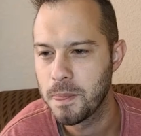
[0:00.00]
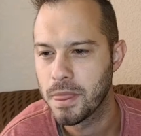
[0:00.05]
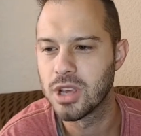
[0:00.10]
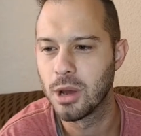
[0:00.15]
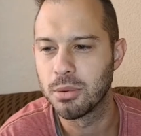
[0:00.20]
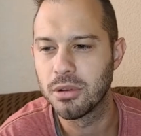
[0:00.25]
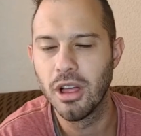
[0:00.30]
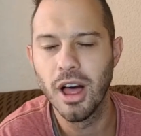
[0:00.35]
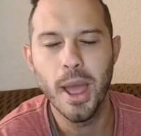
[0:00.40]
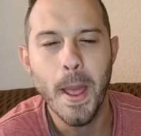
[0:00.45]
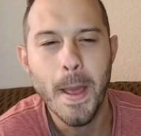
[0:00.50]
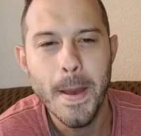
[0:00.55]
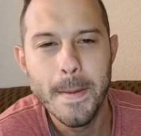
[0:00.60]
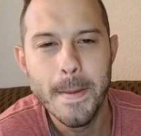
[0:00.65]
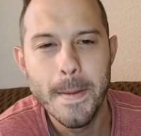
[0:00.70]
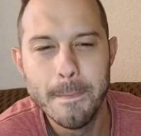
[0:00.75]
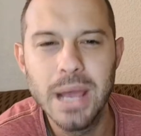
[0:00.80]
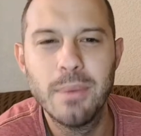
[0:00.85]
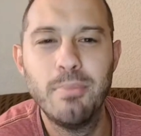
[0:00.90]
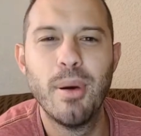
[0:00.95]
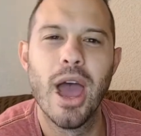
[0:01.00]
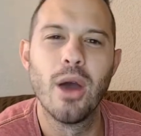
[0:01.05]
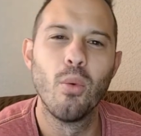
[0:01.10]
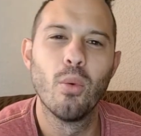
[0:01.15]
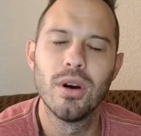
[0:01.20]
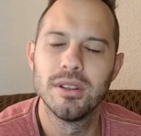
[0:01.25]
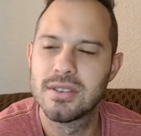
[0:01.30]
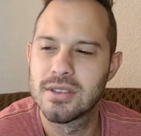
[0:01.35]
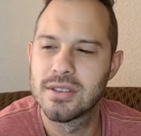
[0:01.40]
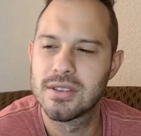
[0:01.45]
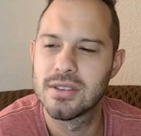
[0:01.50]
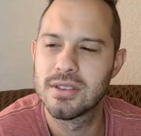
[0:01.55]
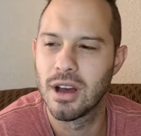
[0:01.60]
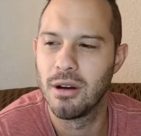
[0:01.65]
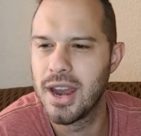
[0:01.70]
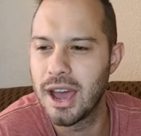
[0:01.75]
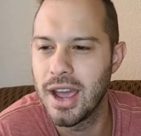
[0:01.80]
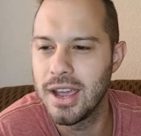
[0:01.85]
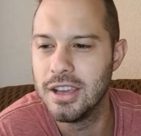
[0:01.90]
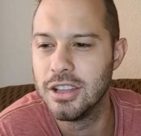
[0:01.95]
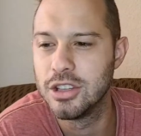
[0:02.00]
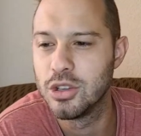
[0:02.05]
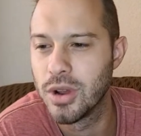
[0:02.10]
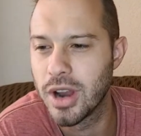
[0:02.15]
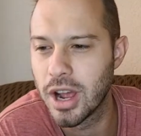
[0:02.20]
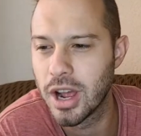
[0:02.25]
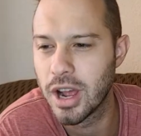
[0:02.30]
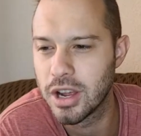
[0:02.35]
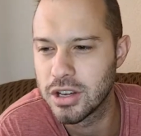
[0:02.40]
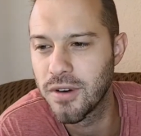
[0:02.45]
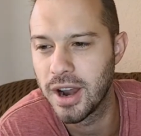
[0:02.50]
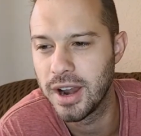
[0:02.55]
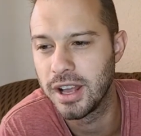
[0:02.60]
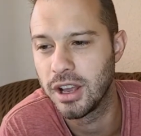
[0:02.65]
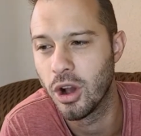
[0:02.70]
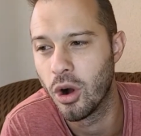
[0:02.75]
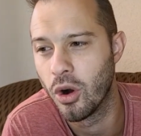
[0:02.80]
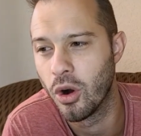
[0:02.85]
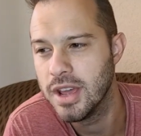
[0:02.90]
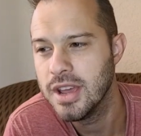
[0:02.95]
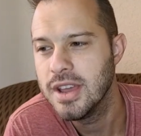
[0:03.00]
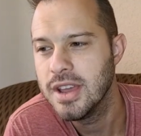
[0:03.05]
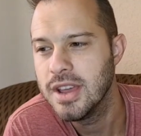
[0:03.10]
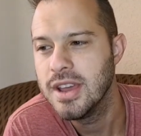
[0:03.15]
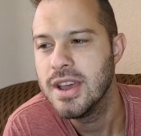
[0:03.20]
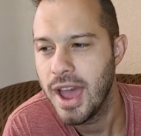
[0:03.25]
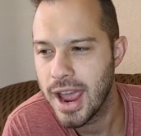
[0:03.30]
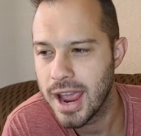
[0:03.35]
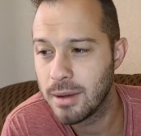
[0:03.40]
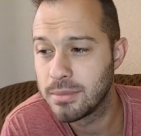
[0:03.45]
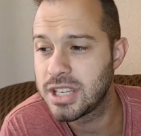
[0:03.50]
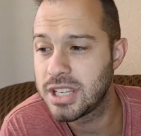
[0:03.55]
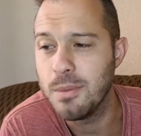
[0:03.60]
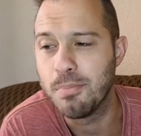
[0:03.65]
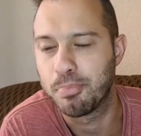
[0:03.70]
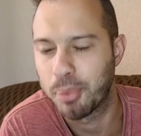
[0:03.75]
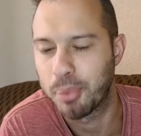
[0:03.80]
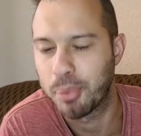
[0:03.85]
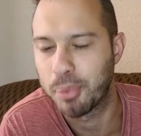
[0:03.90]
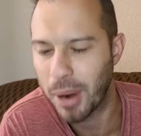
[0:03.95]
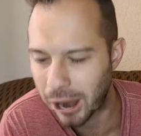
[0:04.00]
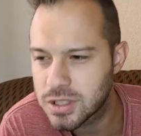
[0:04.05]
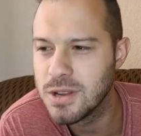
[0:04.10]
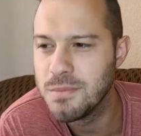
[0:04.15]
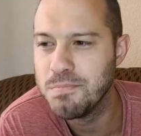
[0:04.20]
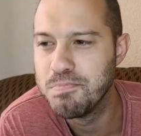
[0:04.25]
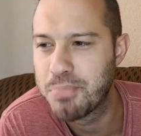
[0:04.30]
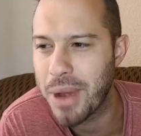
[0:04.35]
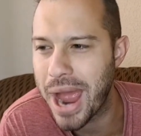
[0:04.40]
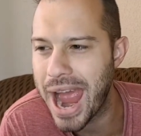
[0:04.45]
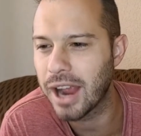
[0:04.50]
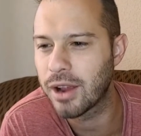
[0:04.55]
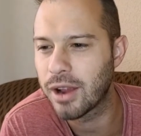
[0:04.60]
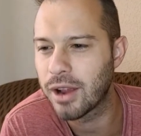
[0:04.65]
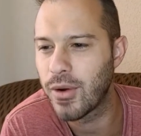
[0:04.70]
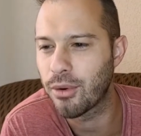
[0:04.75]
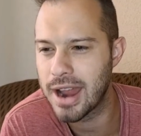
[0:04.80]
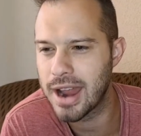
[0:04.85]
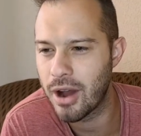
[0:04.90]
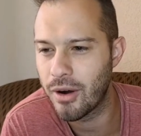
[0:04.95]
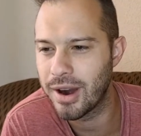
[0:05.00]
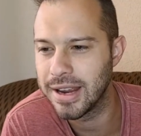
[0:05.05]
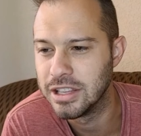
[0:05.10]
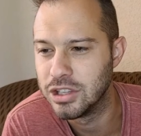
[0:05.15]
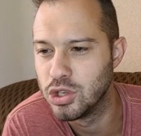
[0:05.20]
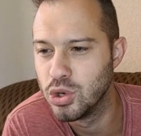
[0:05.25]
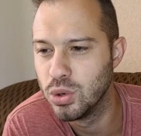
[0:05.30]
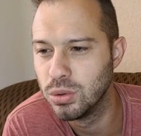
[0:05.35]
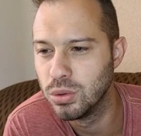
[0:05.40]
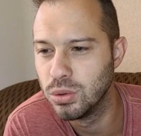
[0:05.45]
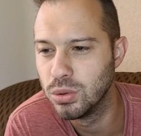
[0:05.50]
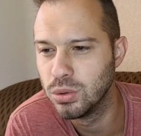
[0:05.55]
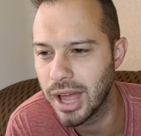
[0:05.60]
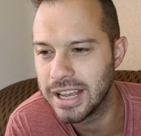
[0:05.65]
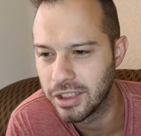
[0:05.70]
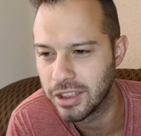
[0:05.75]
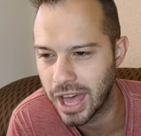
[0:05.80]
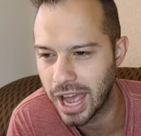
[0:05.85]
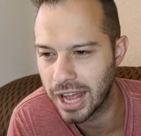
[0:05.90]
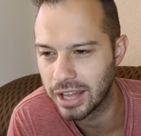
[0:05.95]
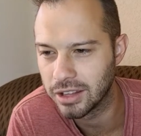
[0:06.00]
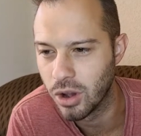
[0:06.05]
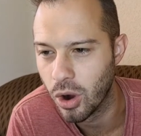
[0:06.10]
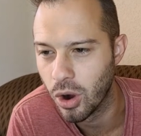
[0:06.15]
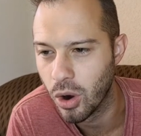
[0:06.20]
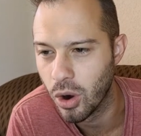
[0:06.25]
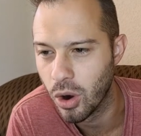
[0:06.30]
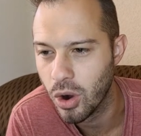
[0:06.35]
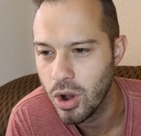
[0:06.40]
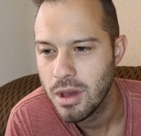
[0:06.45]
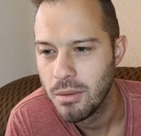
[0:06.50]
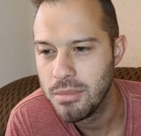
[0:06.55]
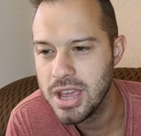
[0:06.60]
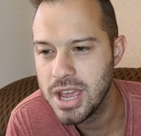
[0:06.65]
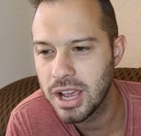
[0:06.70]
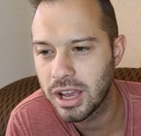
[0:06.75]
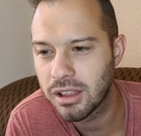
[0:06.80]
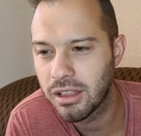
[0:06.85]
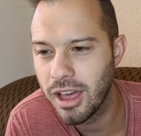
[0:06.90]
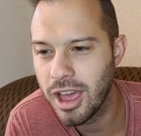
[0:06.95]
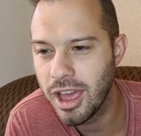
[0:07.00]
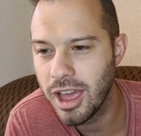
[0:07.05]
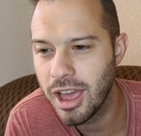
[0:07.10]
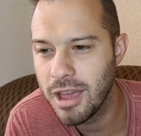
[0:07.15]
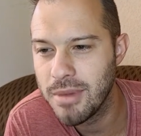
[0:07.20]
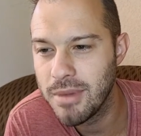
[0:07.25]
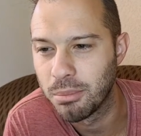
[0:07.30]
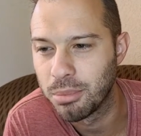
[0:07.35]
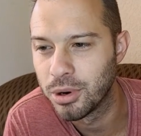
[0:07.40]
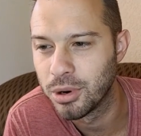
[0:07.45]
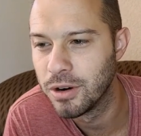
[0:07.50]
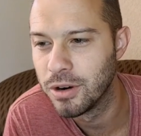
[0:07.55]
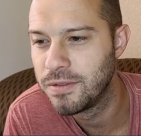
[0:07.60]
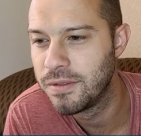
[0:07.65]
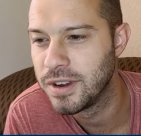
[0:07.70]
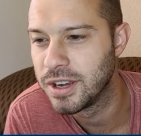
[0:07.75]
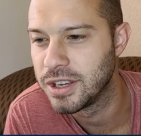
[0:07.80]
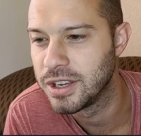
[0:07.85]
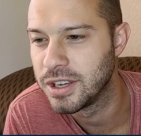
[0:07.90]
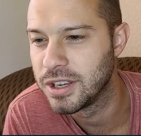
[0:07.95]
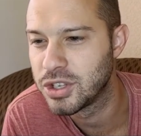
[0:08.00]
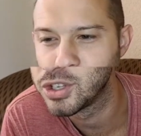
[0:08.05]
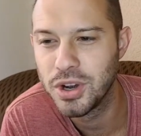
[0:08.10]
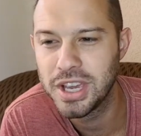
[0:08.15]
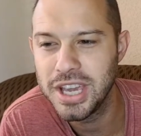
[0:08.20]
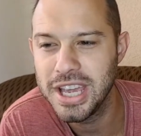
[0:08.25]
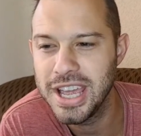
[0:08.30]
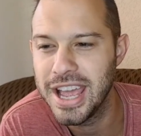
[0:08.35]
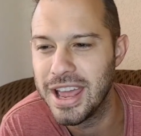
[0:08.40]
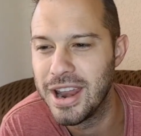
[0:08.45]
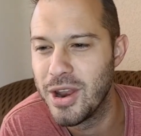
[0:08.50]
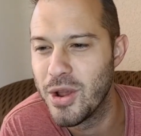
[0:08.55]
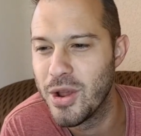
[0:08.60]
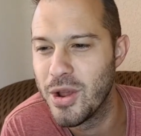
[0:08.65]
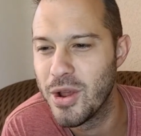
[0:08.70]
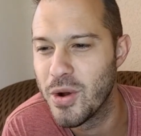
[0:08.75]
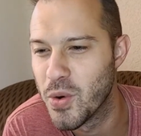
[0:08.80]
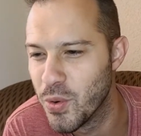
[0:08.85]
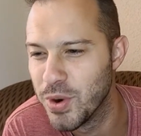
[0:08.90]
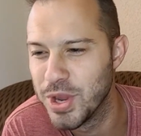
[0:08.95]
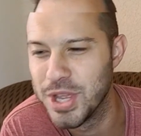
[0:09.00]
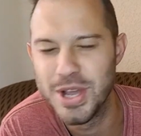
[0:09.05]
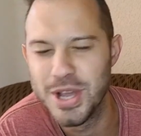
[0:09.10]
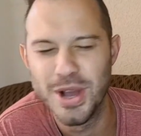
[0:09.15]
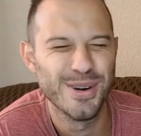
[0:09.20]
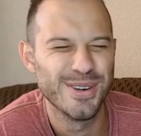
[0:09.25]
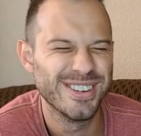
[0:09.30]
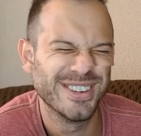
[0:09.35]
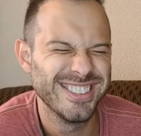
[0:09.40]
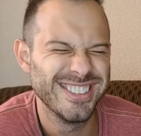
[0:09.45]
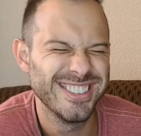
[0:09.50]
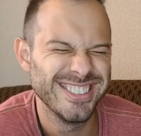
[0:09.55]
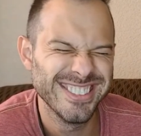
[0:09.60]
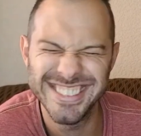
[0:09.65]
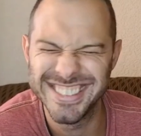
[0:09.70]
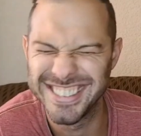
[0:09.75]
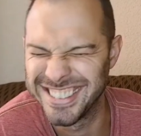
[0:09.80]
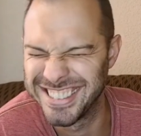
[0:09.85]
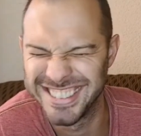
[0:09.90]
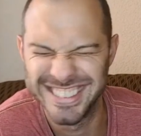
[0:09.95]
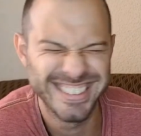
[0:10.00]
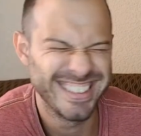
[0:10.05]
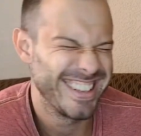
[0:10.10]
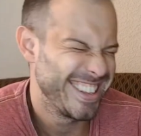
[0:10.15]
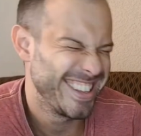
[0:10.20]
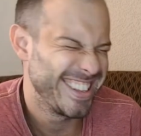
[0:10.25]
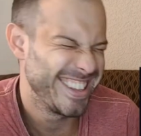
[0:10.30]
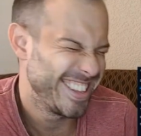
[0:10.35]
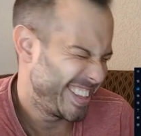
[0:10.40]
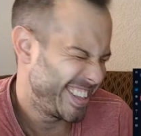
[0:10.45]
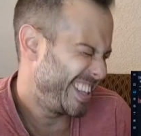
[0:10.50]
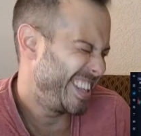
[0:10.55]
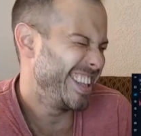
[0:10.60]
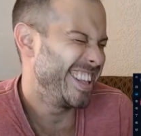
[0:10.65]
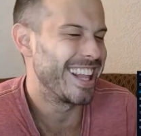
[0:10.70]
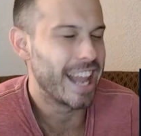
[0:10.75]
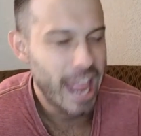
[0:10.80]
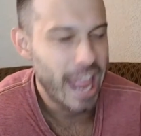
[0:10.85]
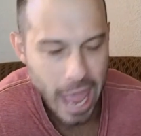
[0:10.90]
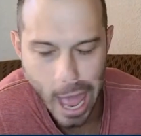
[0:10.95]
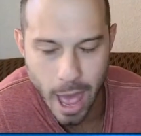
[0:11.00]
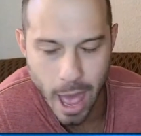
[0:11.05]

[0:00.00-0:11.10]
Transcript: What's up, Clay? Big Ben, what's up, man? How you doing? How's your Friday going? AMC bouncing back right now. I do like that, though. Me and Clay make the perfect cookie and Oreo. Mm -mm -mm.